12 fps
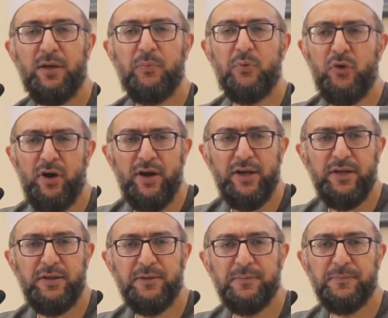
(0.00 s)

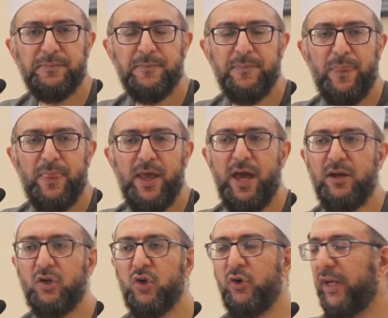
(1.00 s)
pride
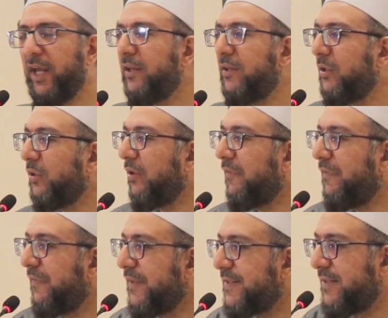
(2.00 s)
and creating of
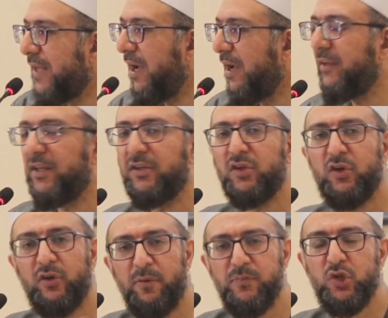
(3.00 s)
fasad and
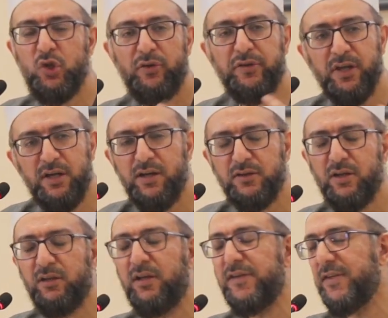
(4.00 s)
corruption on the earth.
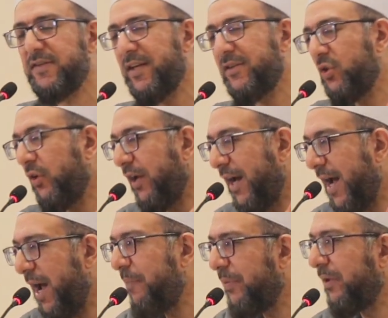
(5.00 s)
Allah says that's going to
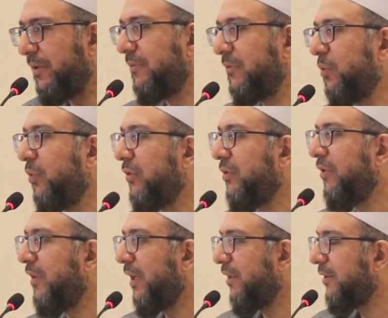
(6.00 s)
happen. They will
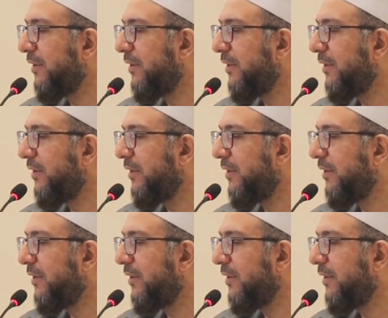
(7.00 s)
do that.